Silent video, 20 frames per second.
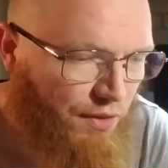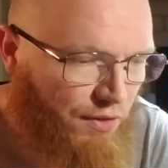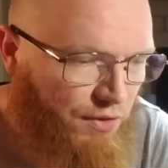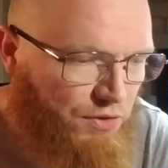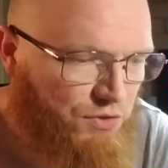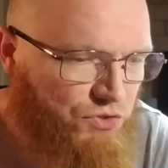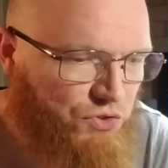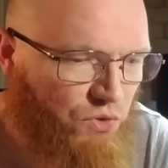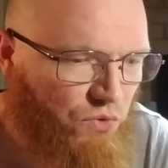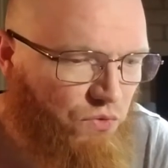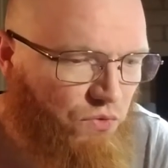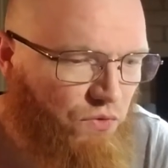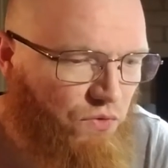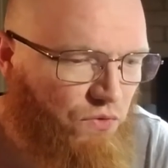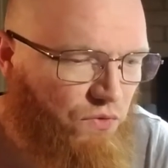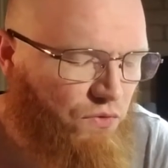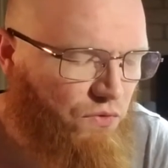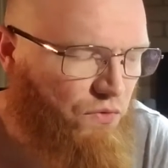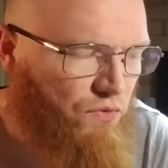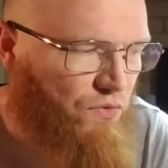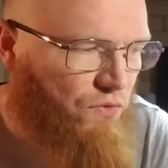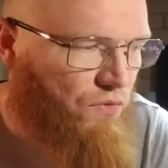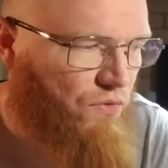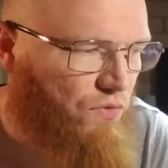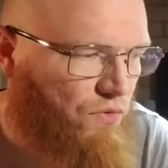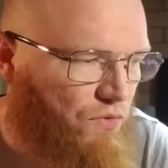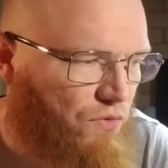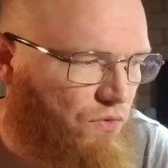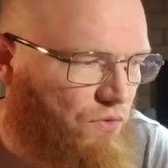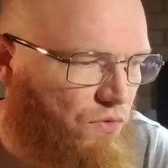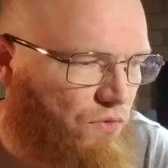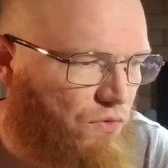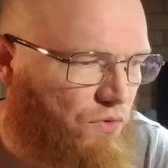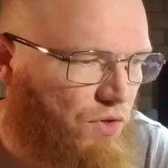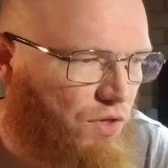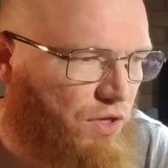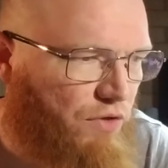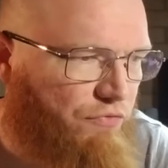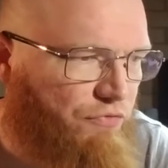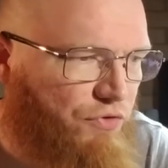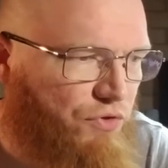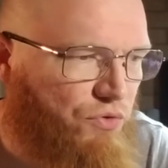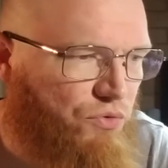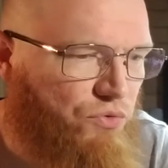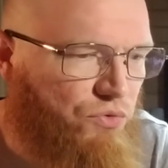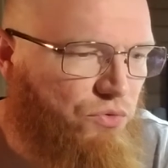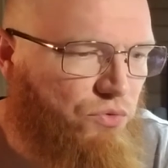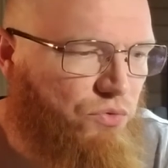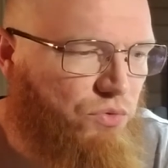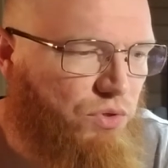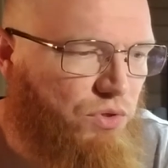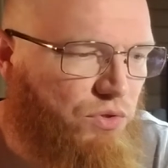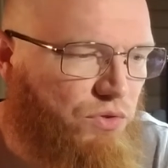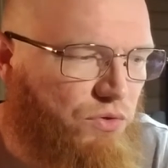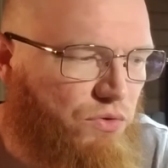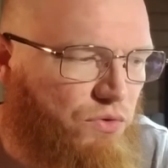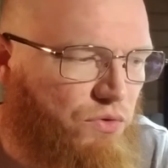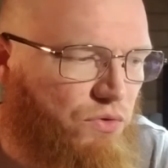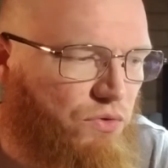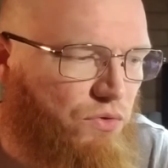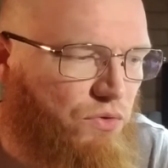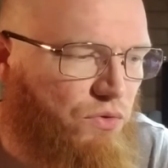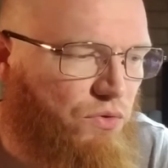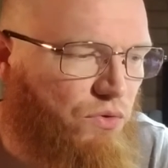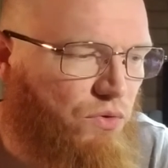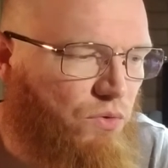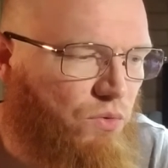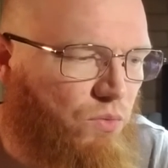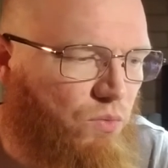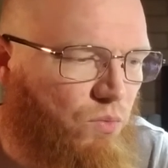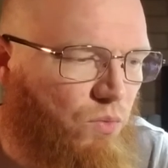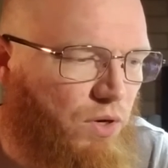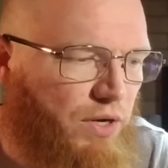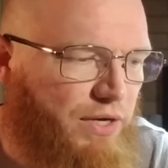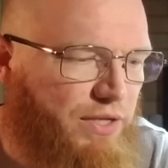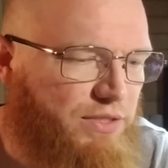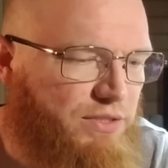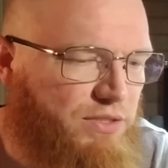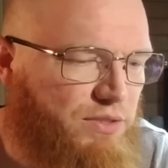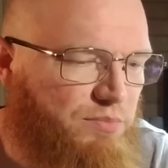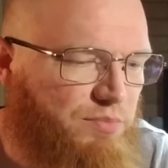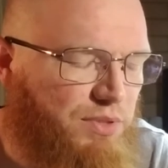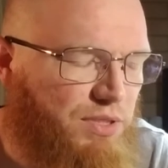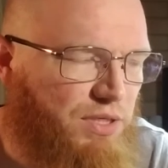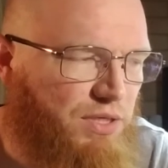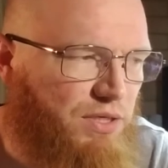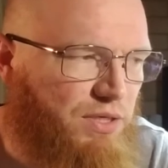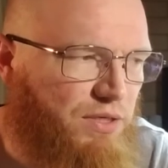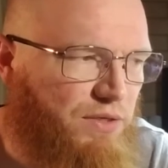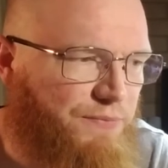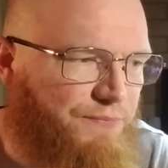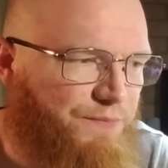So if you wanted to be